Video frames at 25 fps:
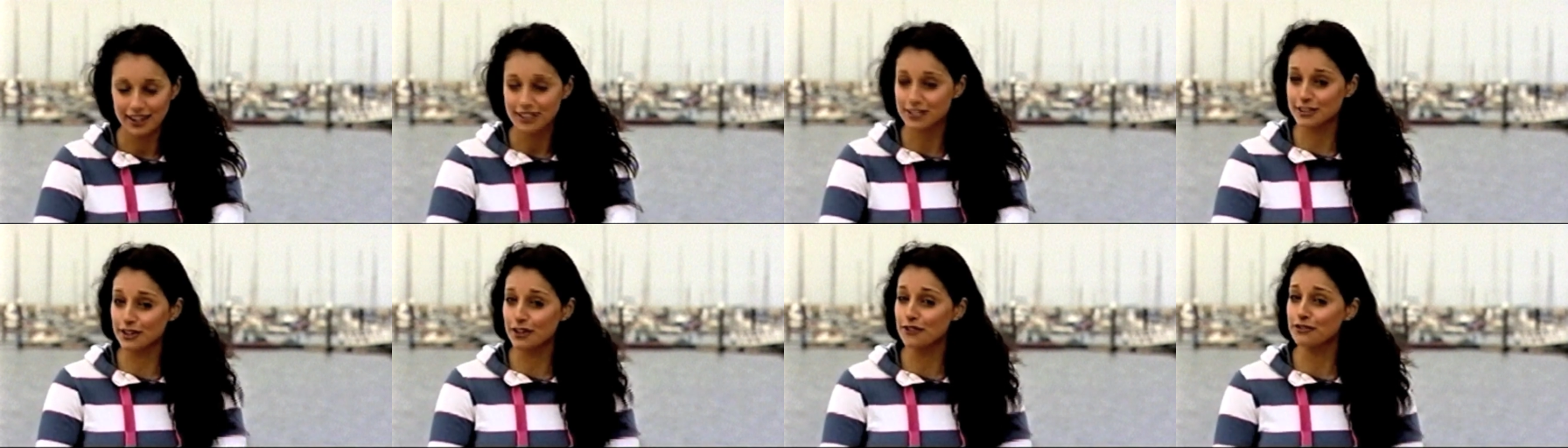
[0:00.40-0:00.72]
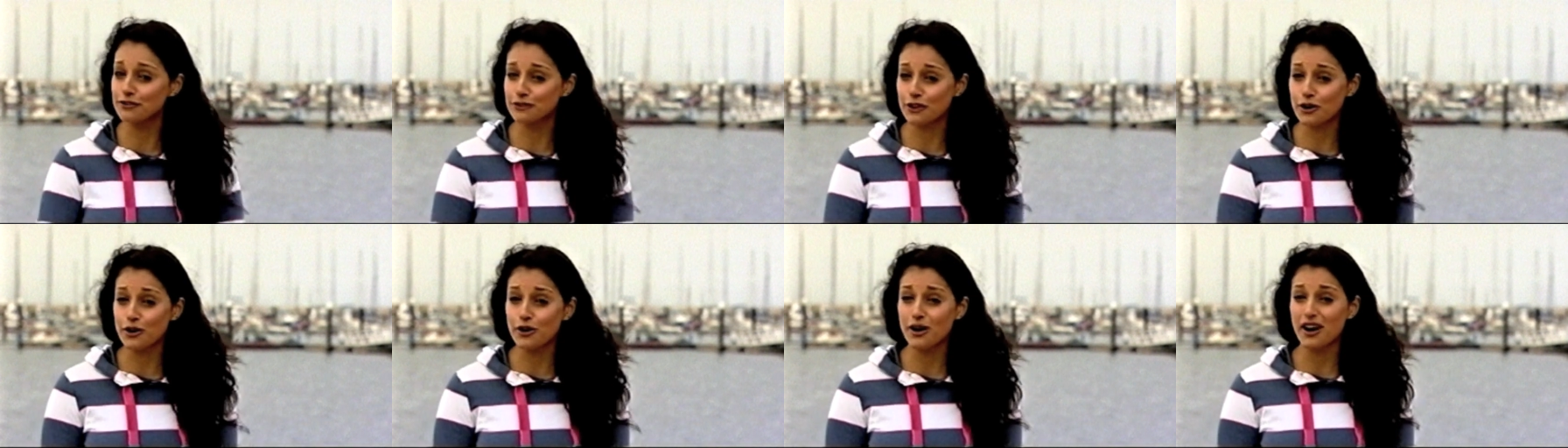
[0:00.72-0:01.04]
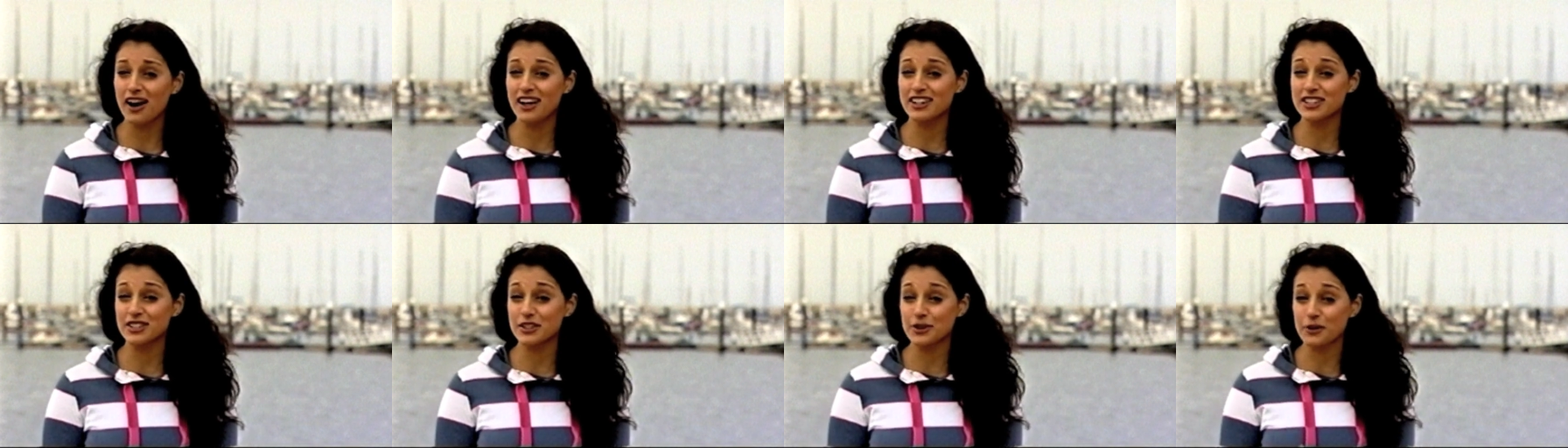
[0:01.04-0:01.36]
So four
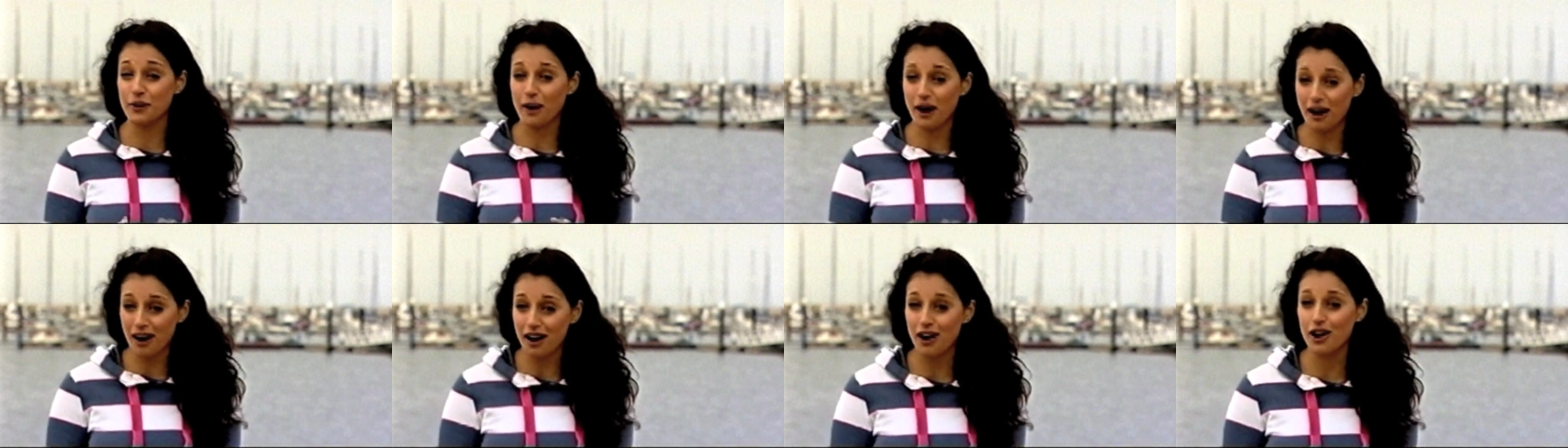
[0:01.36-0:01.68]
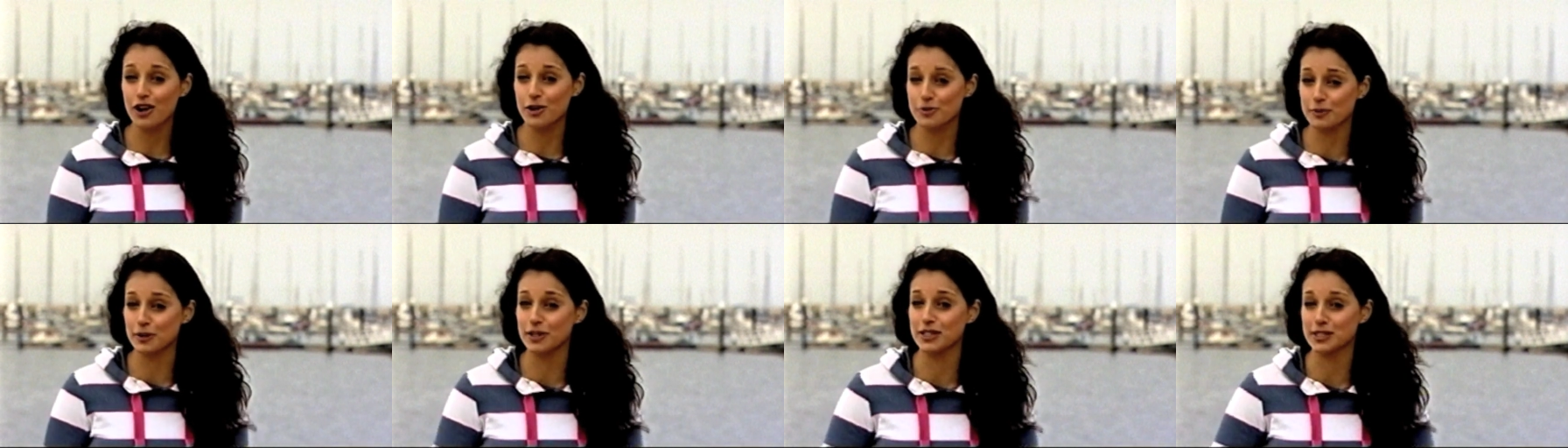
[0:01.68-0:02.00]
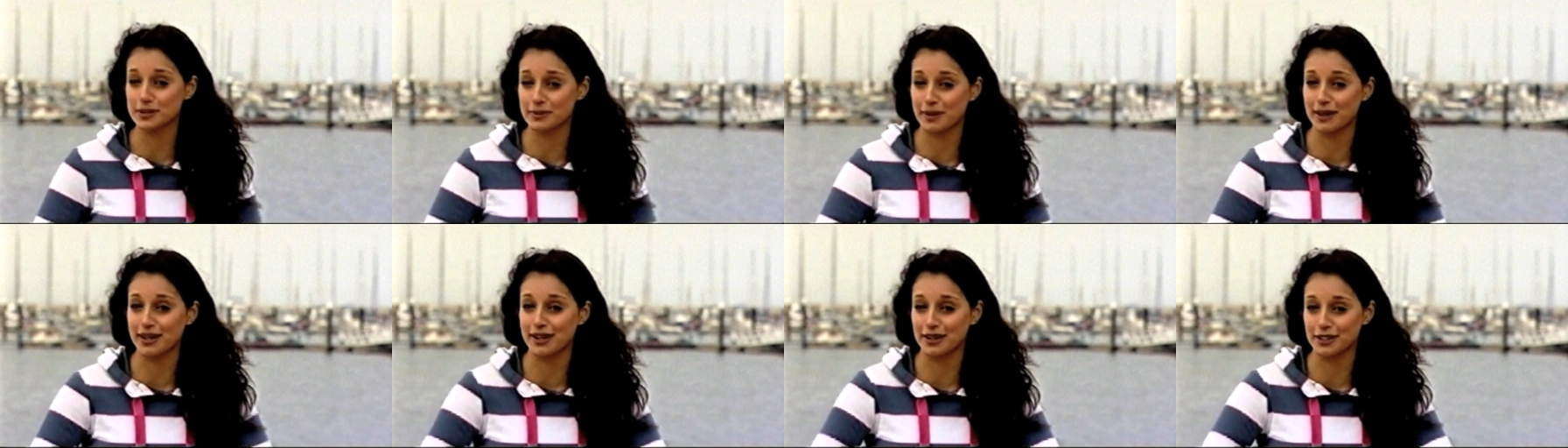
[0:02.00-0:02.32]
guys who are hoping
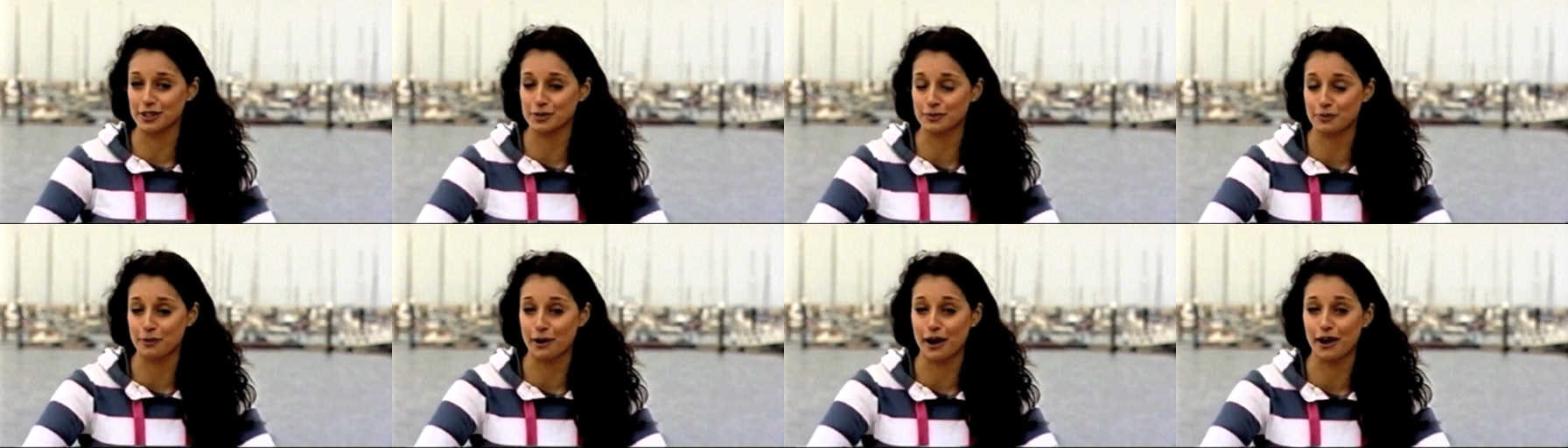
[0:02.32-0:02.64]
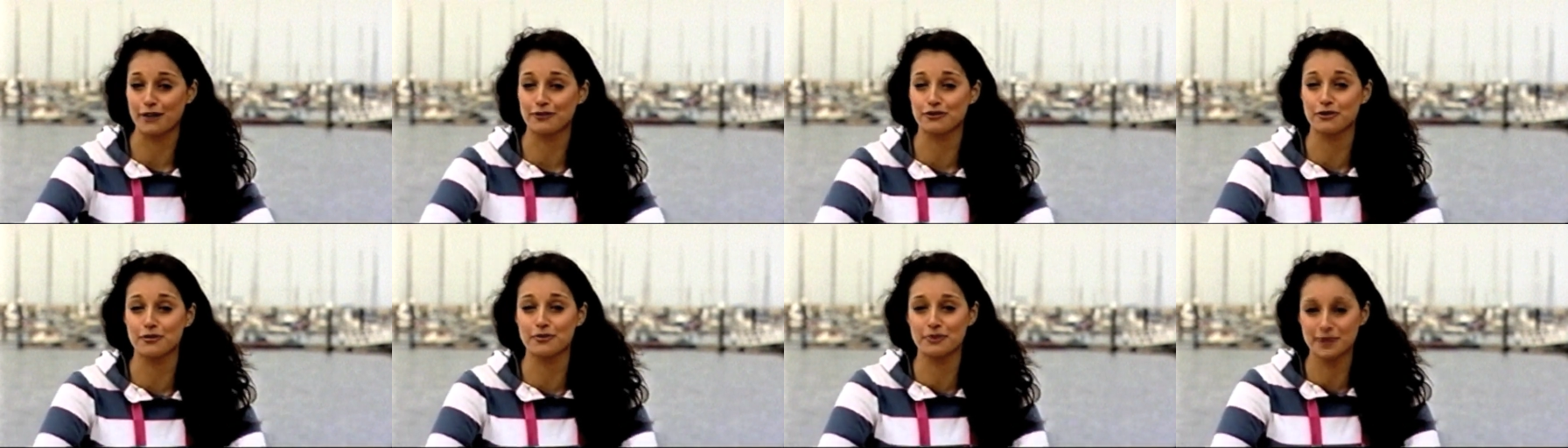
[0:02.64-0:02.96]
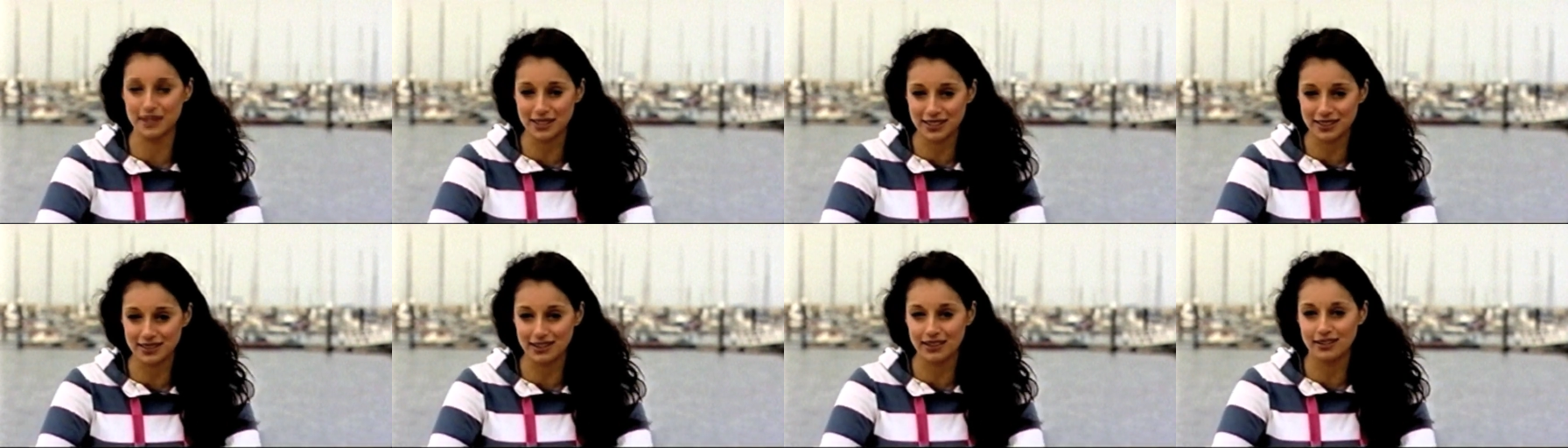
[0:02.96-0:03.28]
to make us proud from
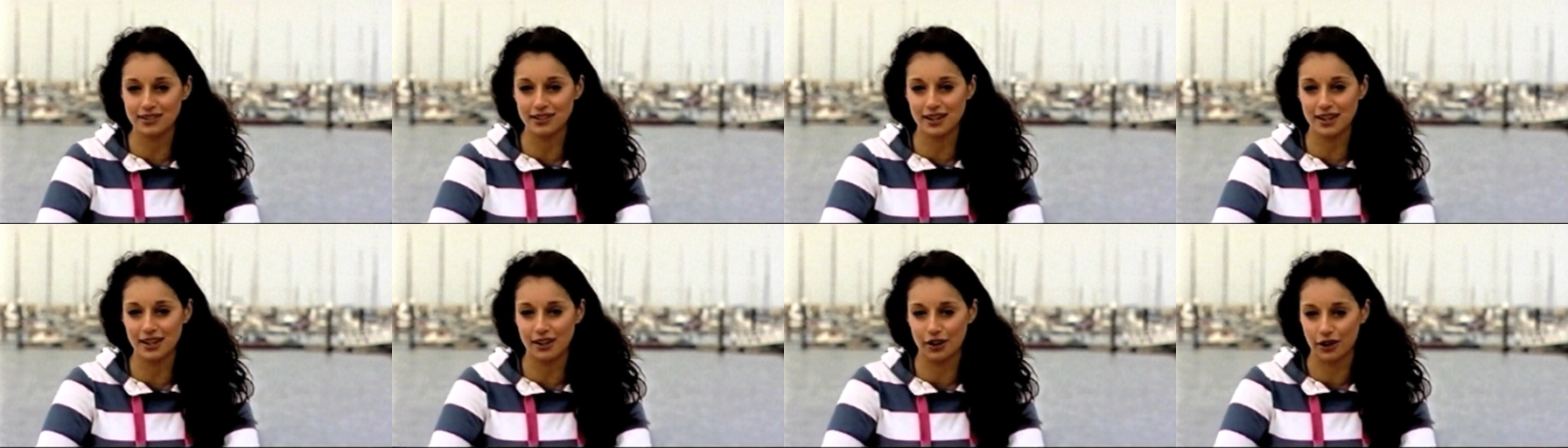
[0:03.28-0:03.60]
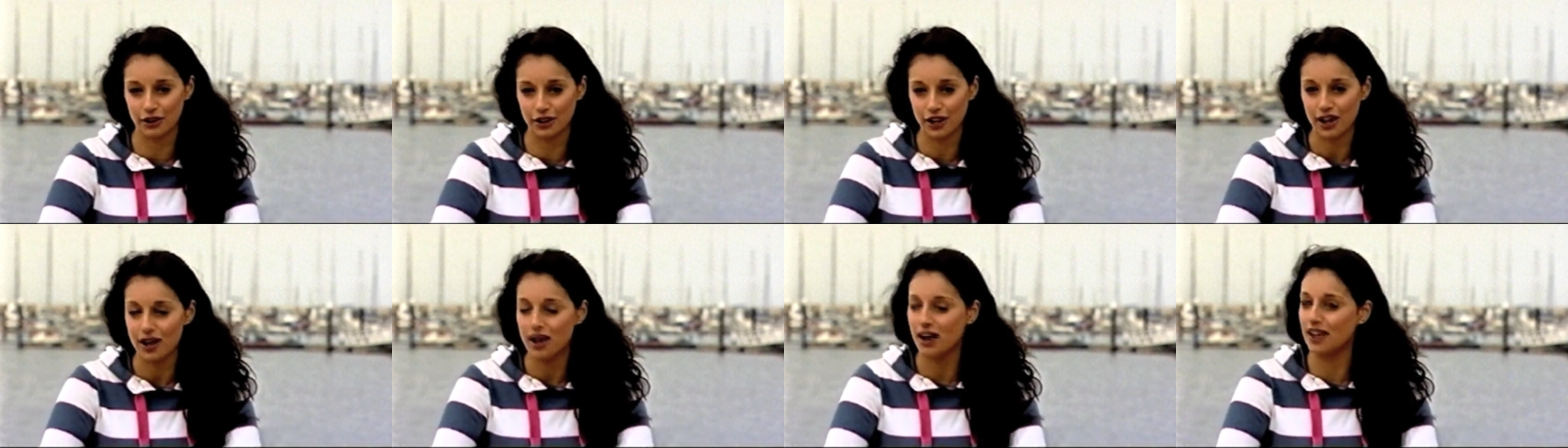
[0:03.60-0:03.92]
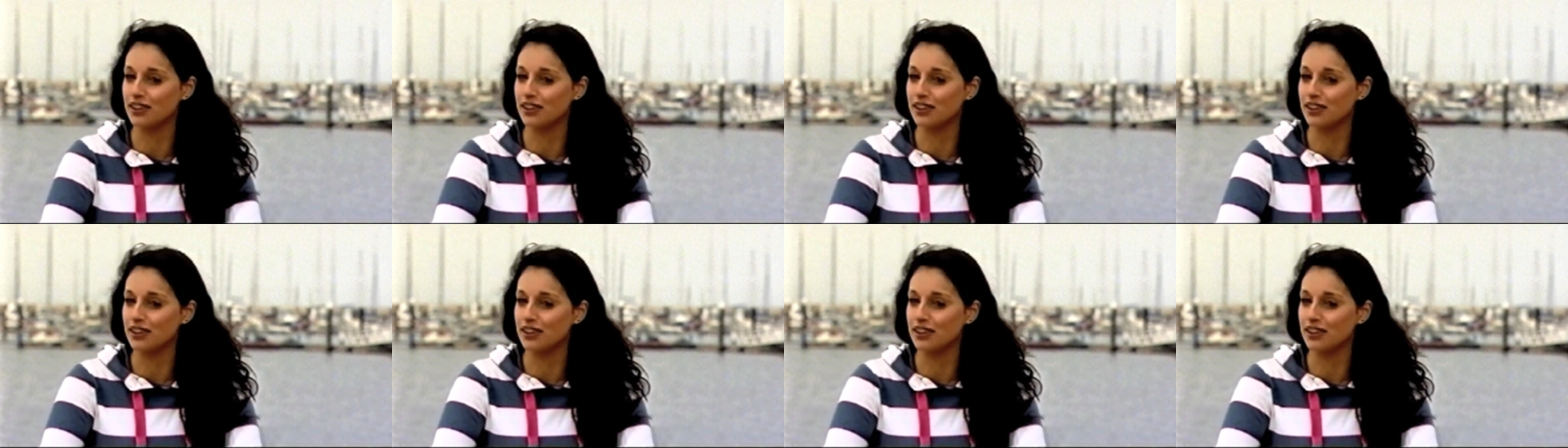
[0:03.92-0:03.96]
this Sunday on